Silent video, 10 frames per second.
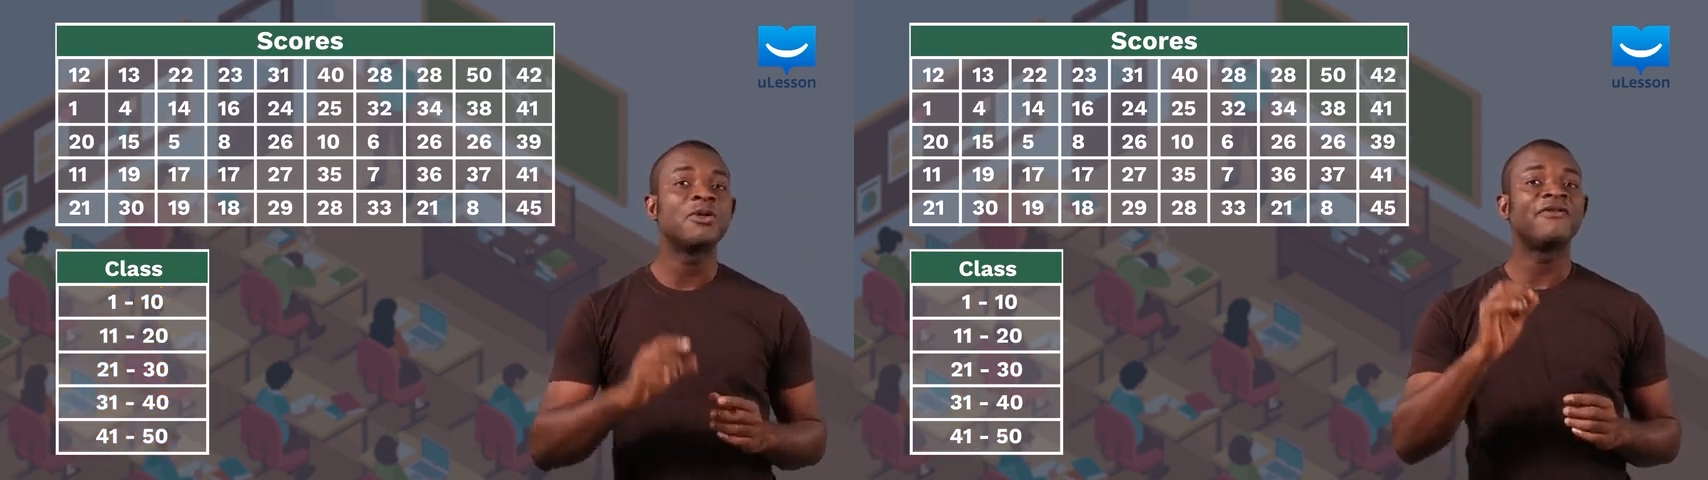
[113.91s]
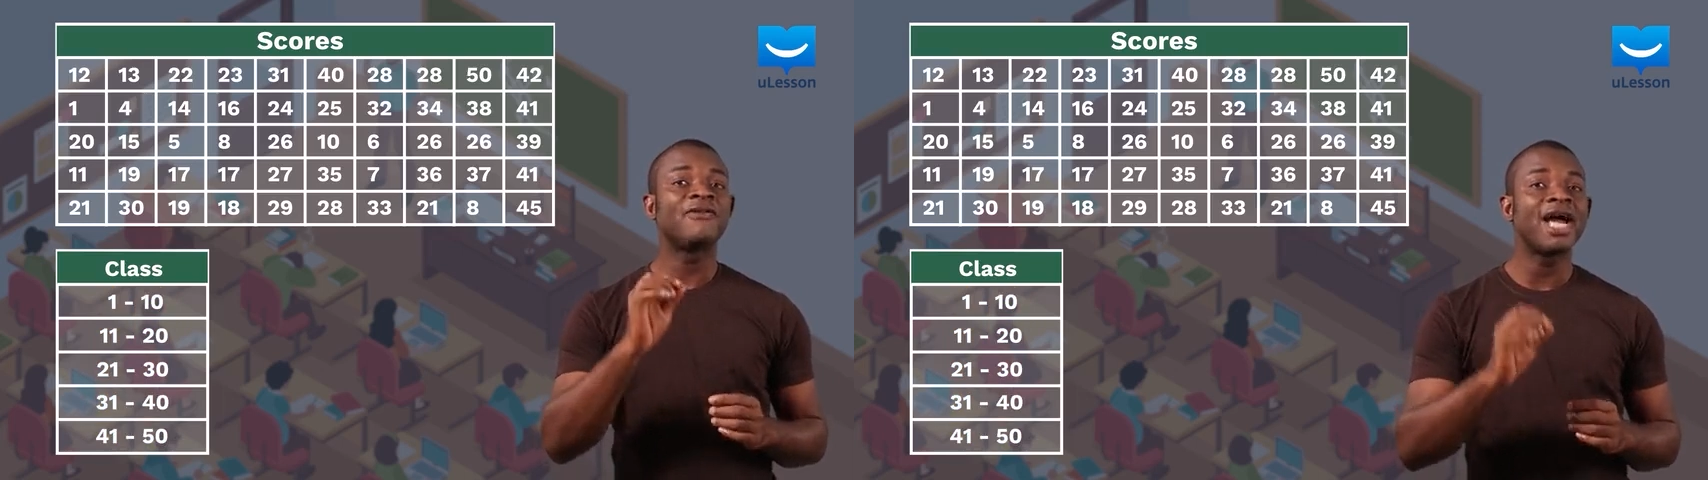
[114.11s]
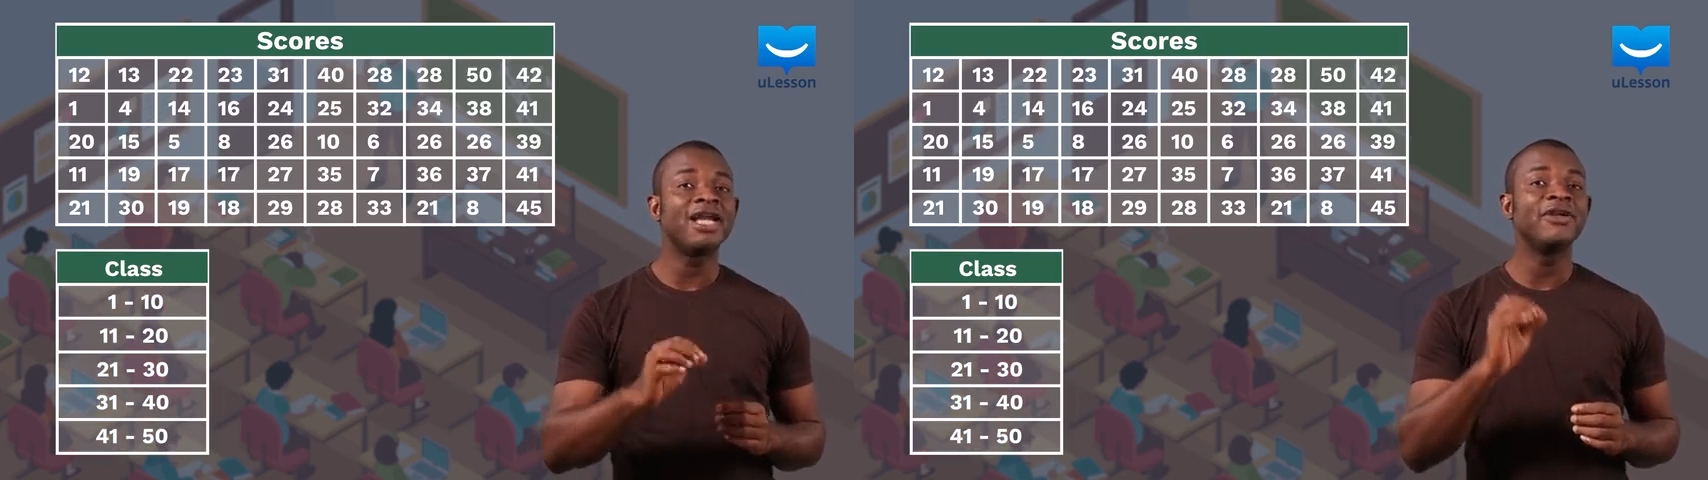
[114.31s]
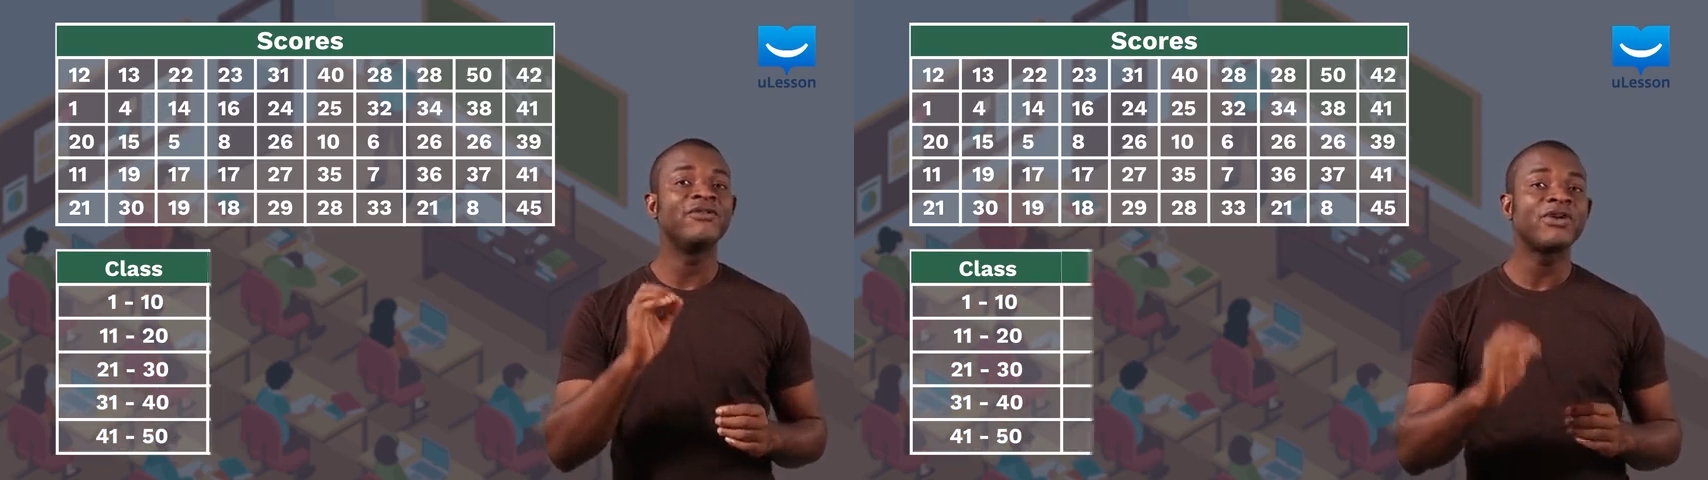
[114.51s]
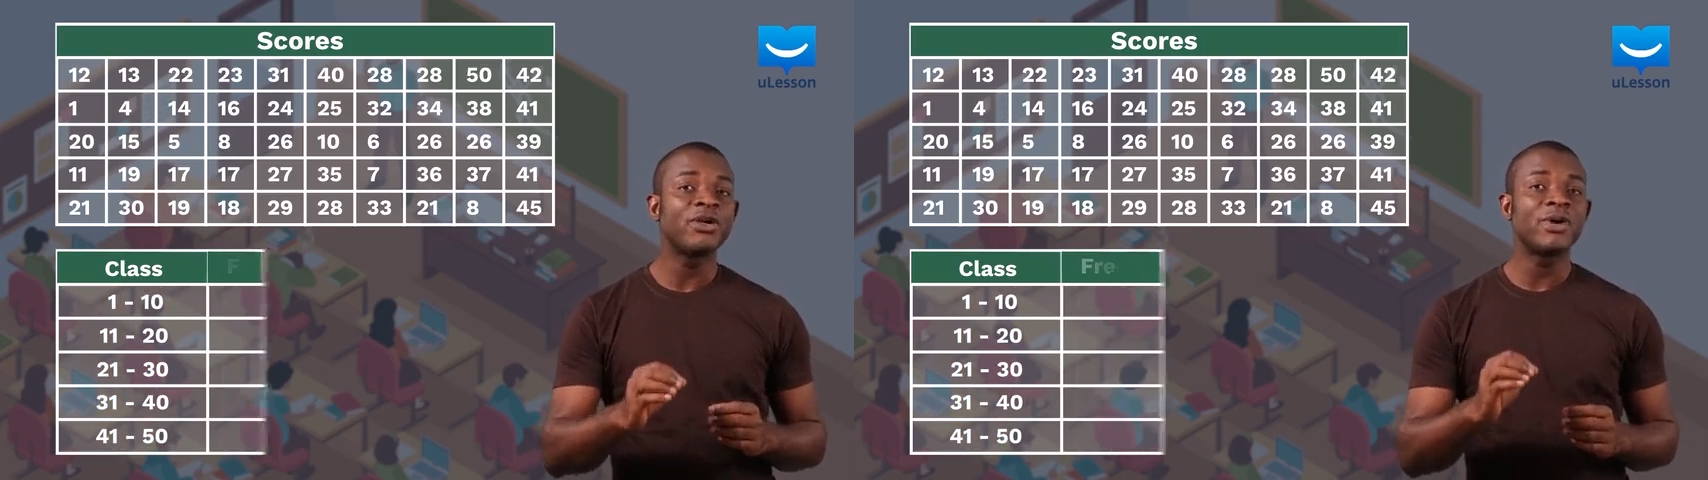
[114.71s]
find the
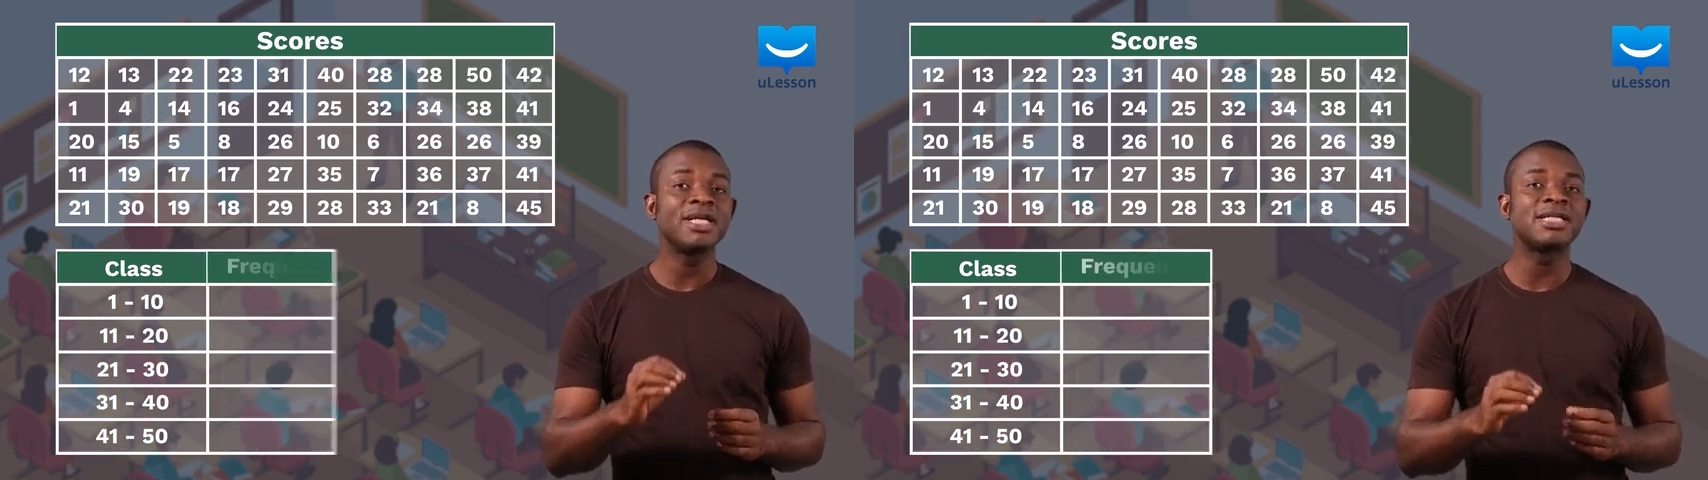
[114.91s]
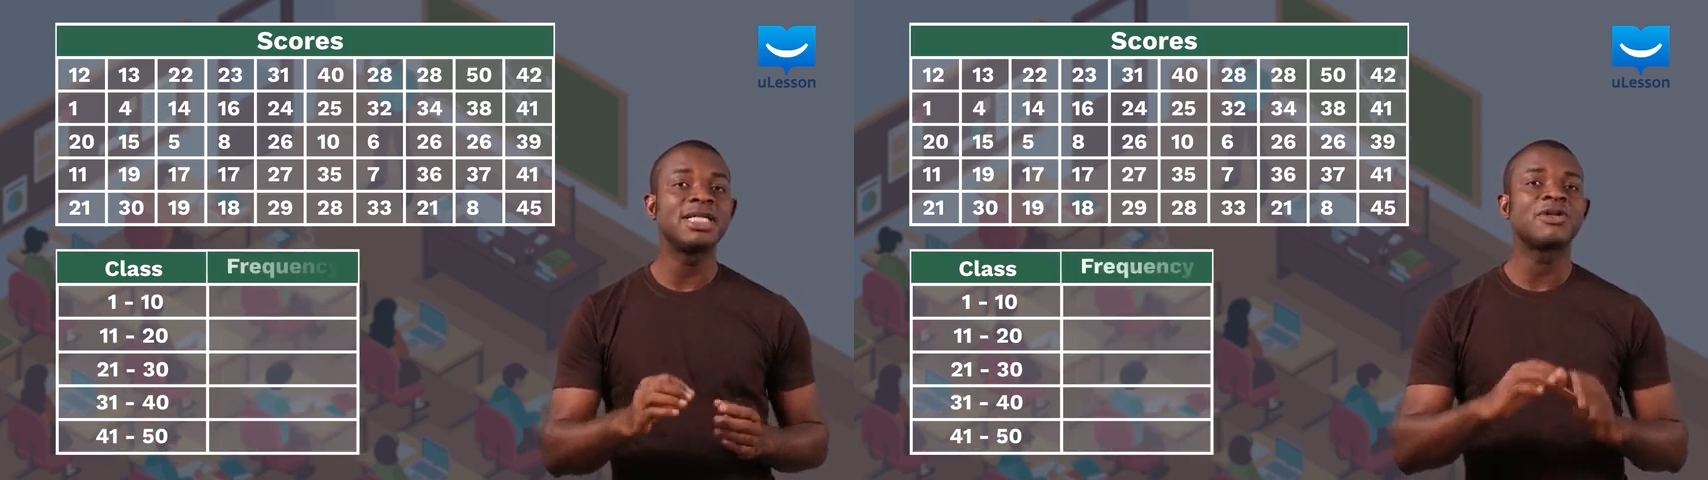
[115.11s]
frequencies